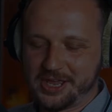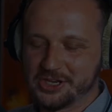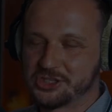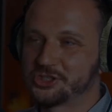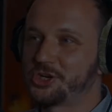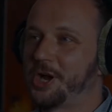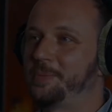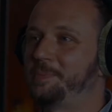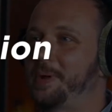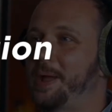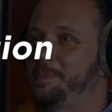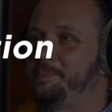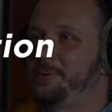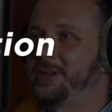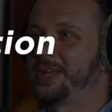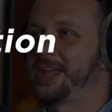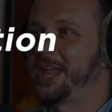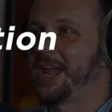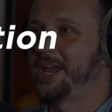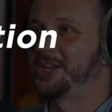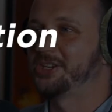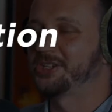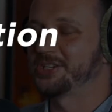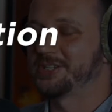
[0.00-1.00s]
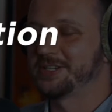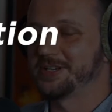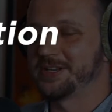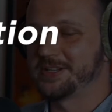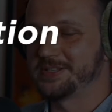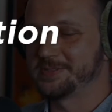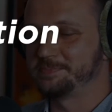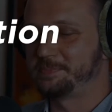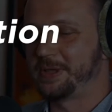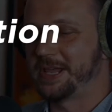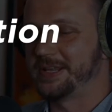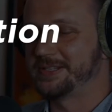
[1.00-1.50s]
A job application
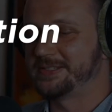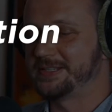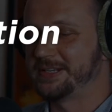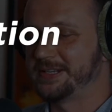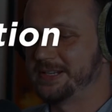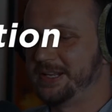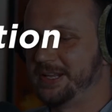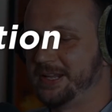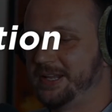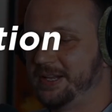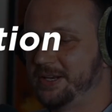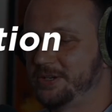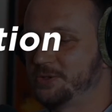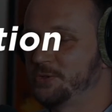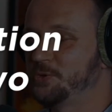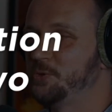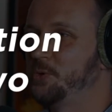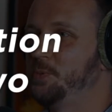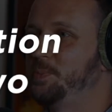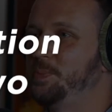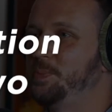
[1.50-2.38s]
is basically two